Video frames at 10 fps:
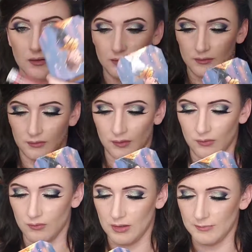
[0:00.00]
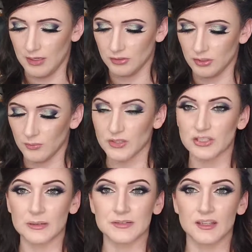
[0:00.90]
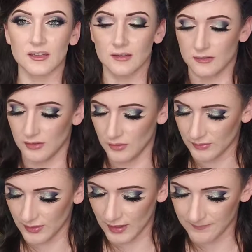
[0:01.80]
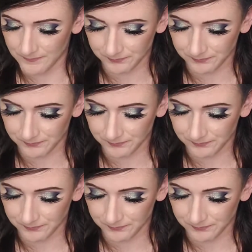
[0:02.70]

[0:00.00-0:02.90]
So I'm not sure which lipstick to use yet,